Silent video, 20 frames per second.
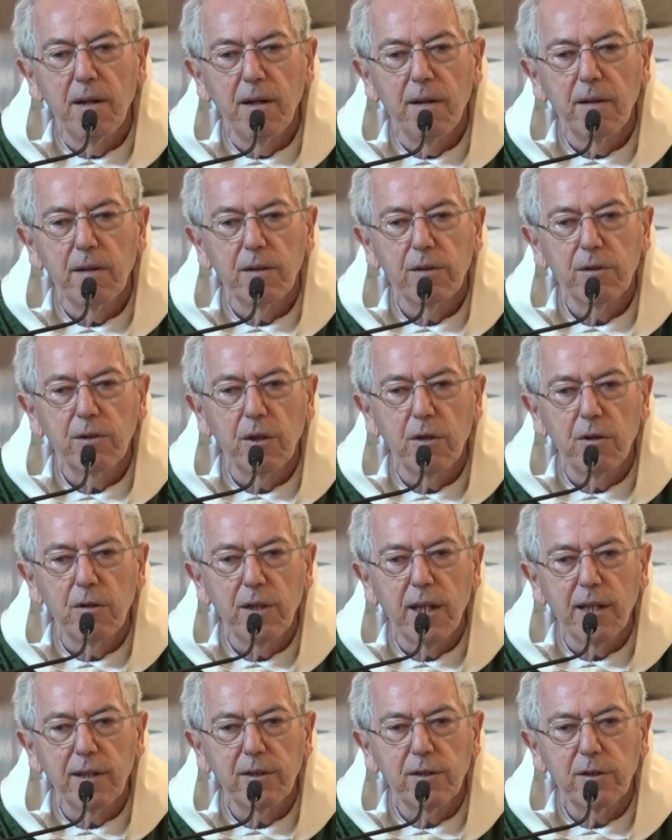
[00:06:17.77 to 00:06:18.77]
So
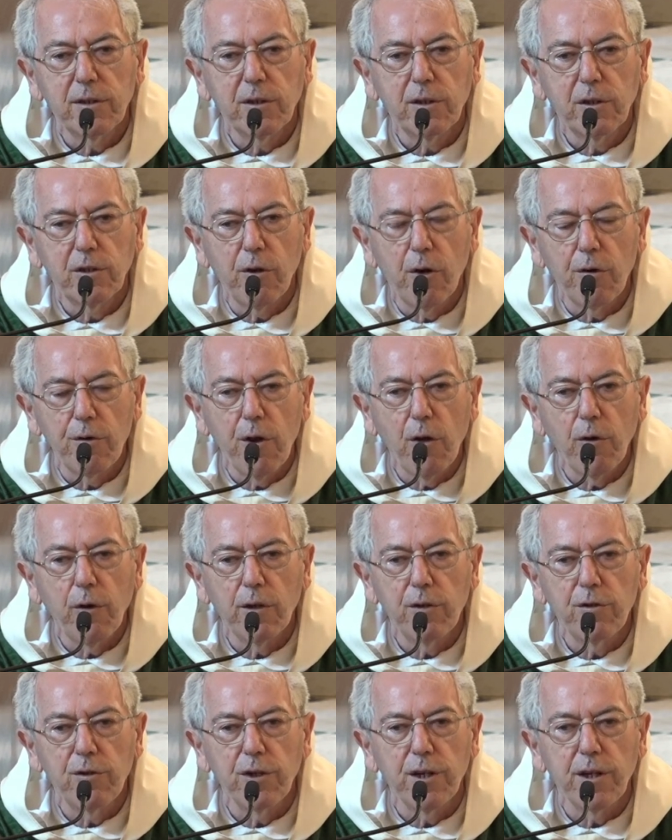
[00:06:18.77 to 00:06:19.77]
that's
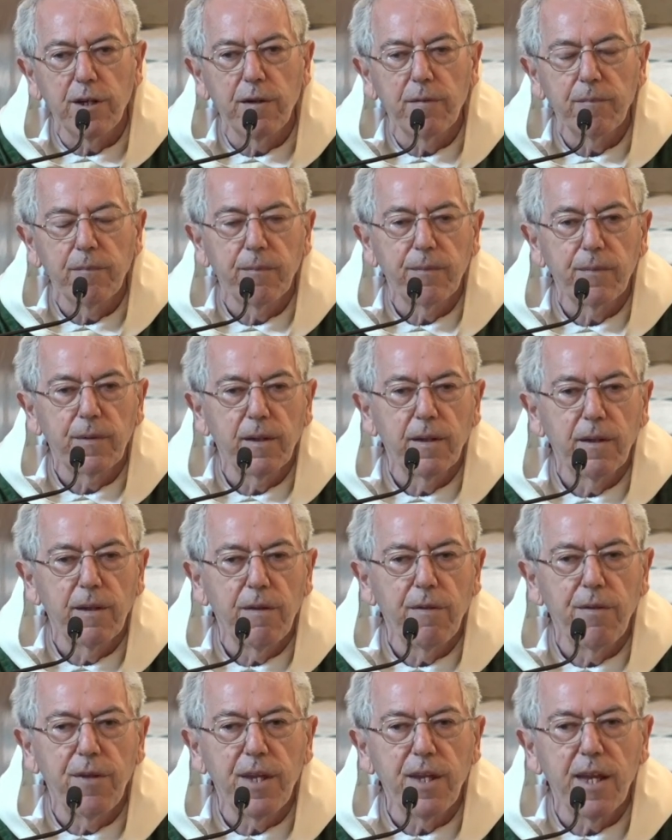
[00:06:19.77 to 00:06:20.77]
chronology,
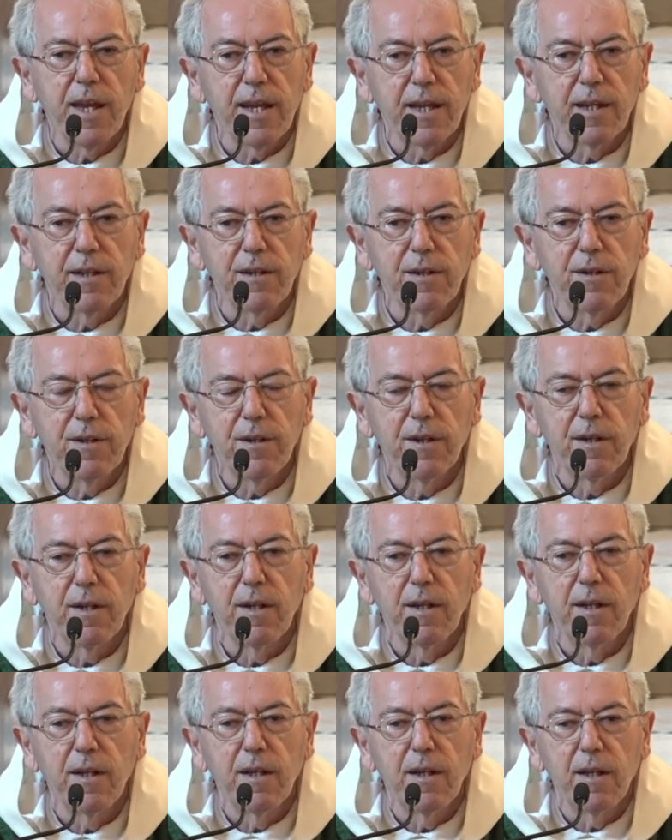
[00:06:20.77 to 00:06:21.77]
the end,
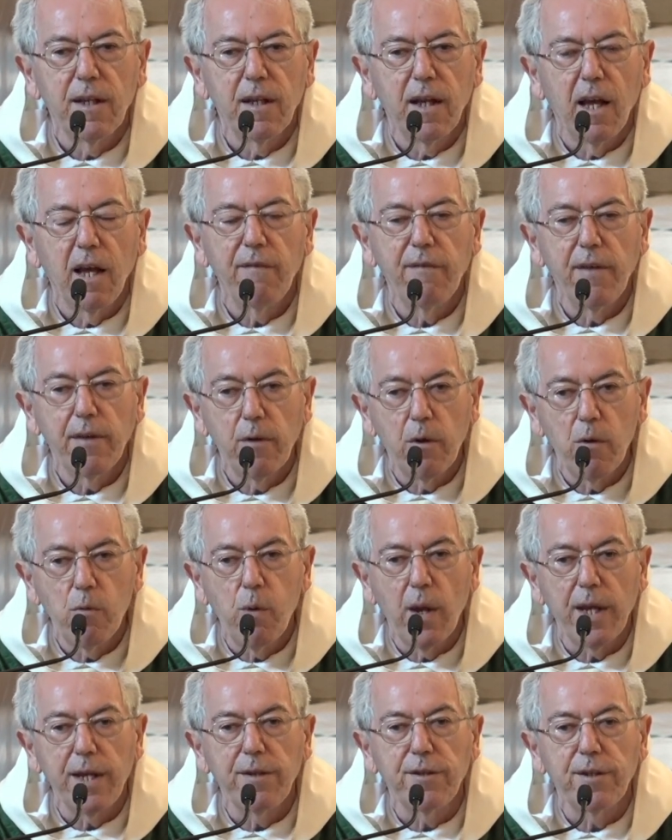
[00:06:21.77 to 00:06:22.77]
and they were
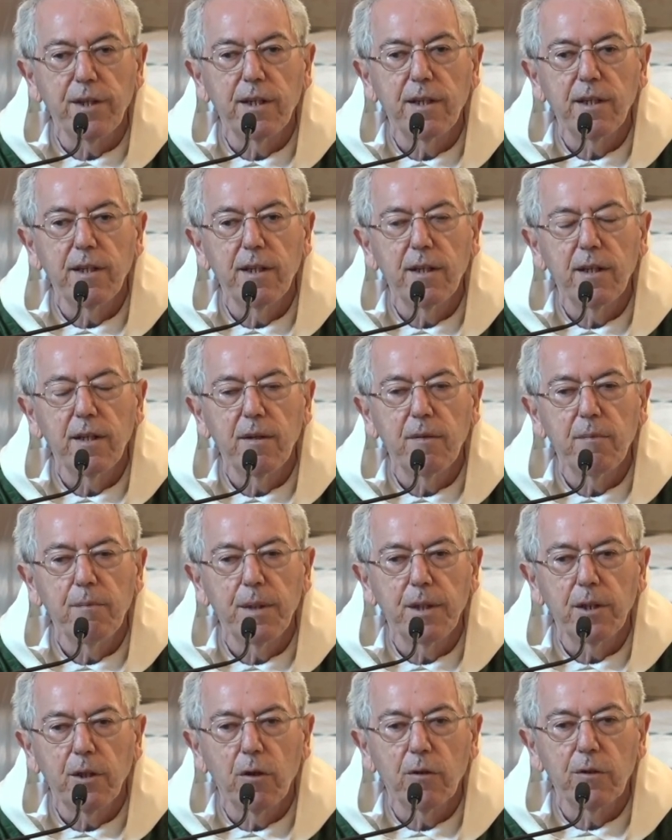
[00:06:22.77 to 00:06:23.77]
waiting
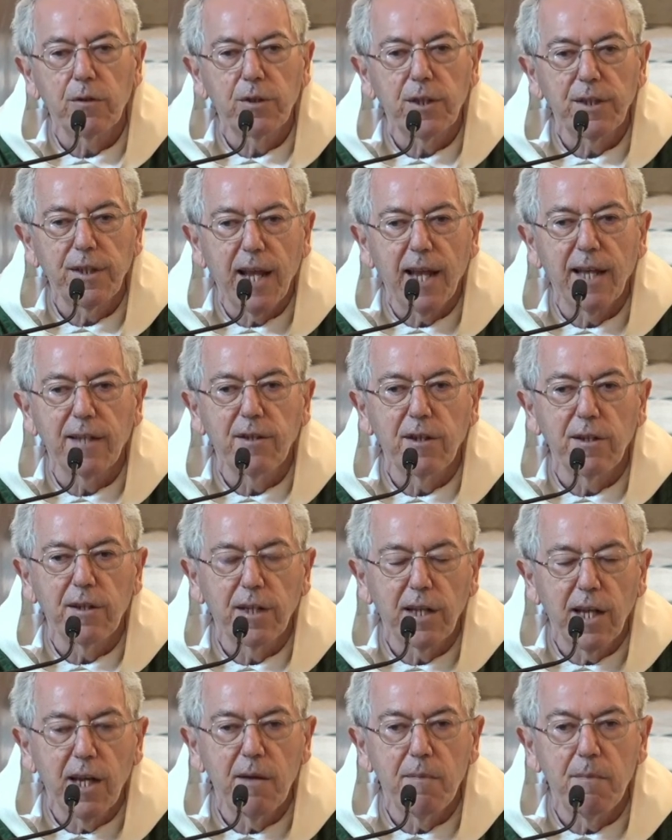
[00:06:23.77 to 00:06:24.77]
because it hadn't
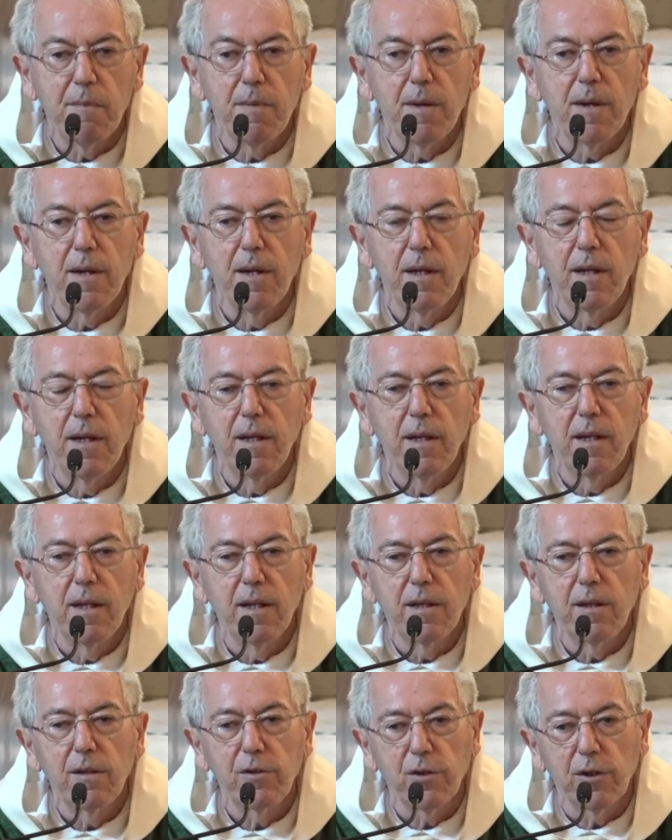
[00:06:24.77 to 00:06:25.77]
come
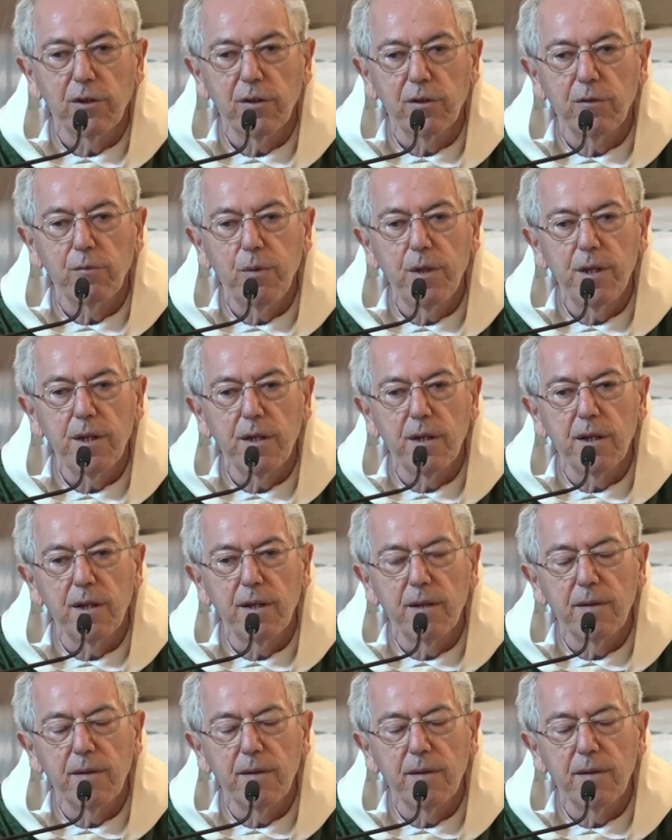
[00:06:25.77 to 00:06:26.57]
just as we are.